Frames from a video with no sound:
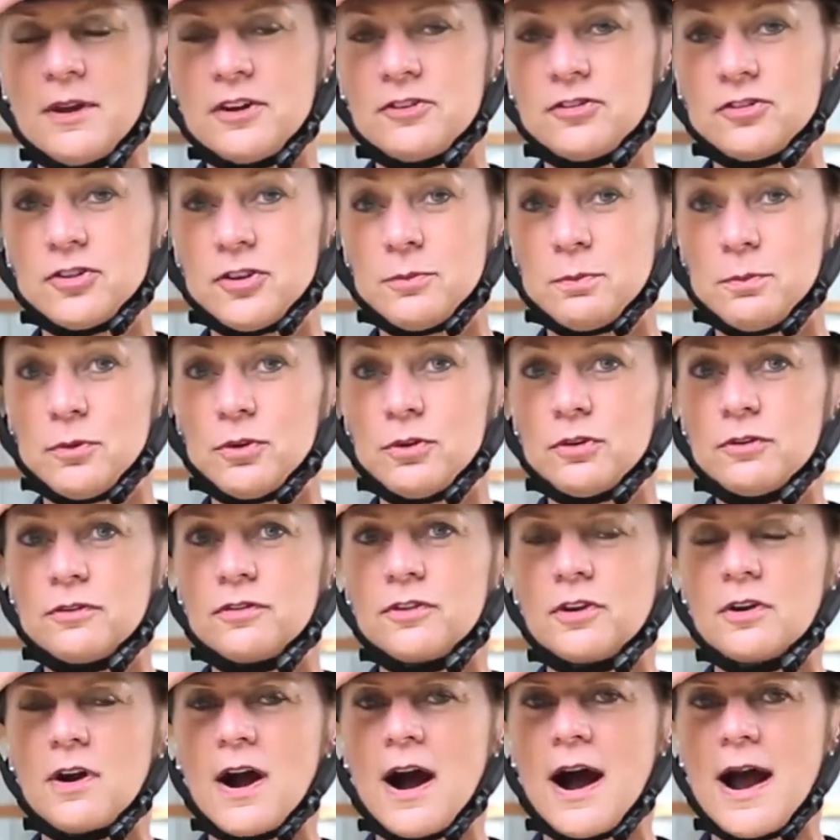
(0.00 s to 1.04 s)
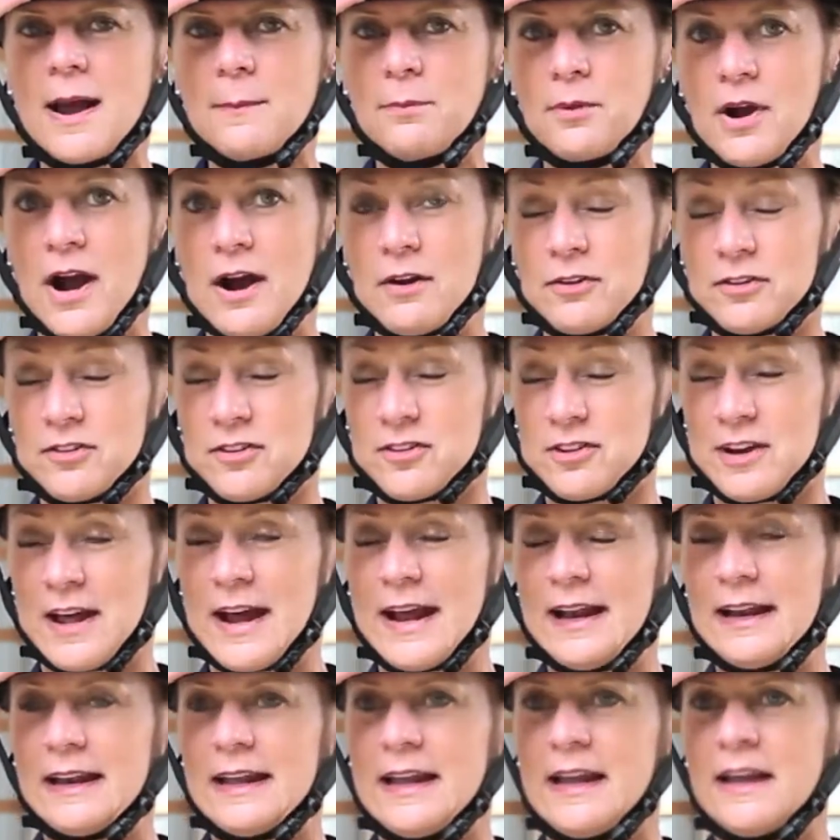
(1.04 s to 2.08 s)
it should move your eyebrows
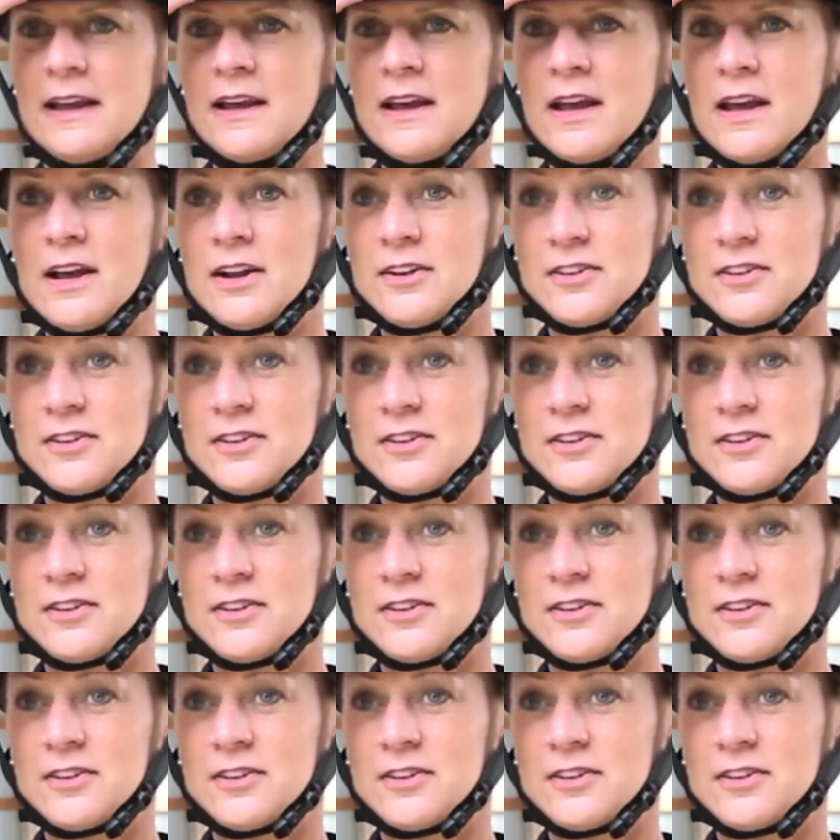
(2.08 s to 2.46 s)
slightly.